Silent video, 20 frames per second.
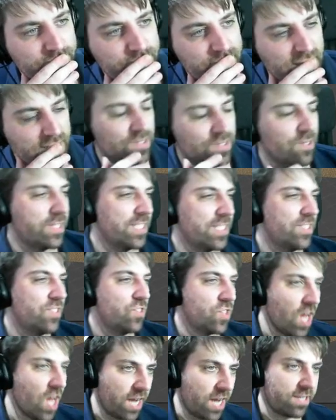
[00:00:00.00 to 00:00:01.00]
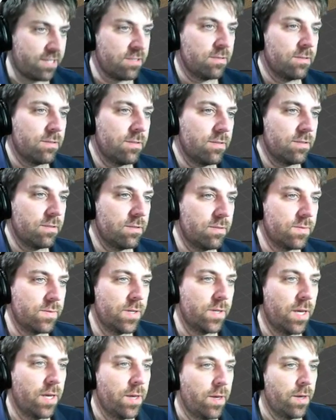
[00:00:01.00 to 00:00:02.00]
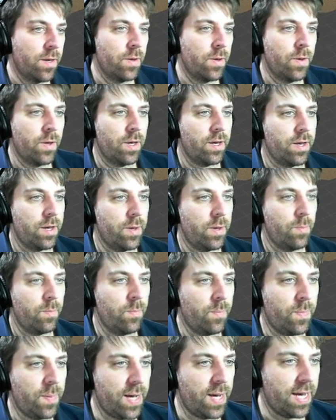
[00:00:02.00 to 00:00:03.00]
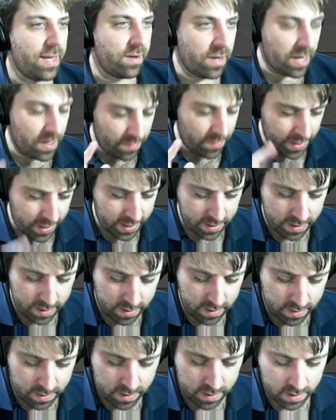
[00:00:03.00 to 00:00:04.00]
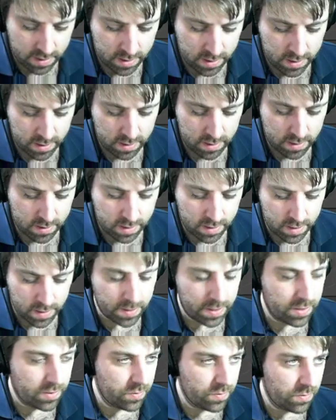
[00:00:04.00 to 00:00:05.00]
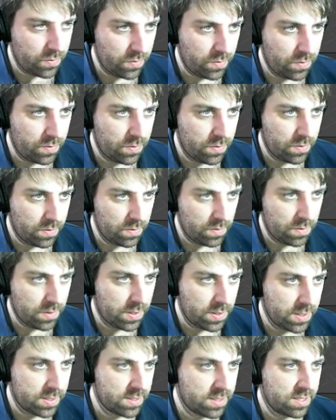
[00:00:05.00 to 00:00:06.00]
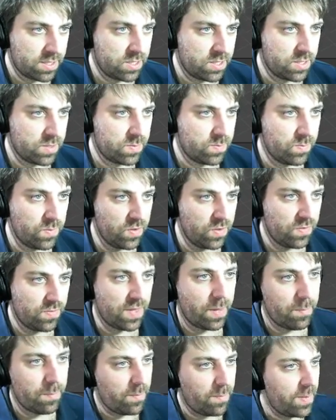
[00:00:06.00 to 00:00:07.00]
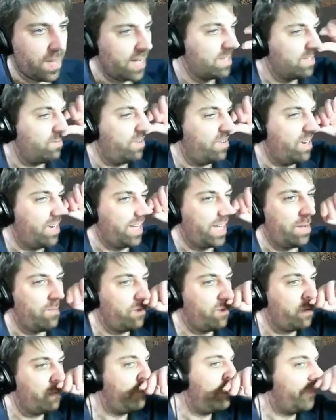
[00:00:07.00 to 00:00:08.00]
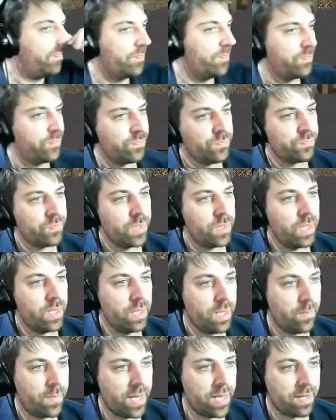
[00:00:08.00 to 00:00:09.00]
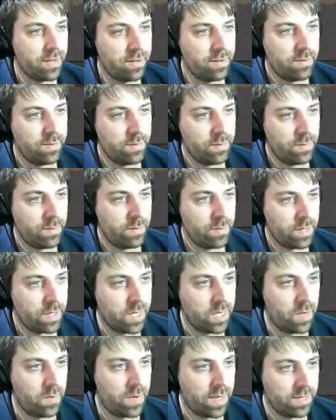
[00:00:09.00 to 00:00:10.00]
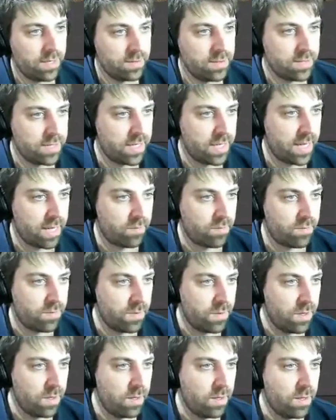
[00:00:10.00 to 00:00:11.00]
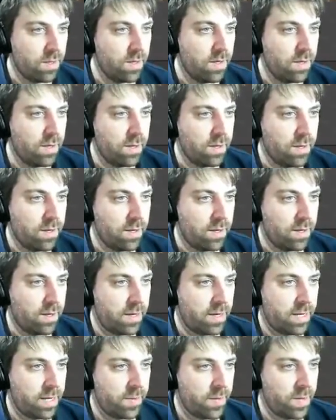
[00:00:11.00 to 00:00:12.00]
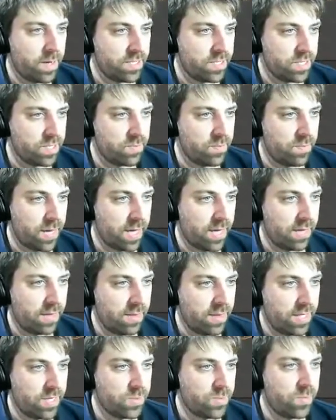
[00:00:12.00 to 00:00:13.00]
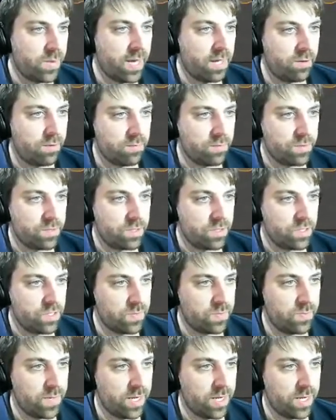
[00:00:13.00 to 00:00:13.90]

That's looking sick. Um, but I reckon I'm going to... Let's just move that back to where it came from. Go back. Go away. Skedaddle. And I might just make these panels just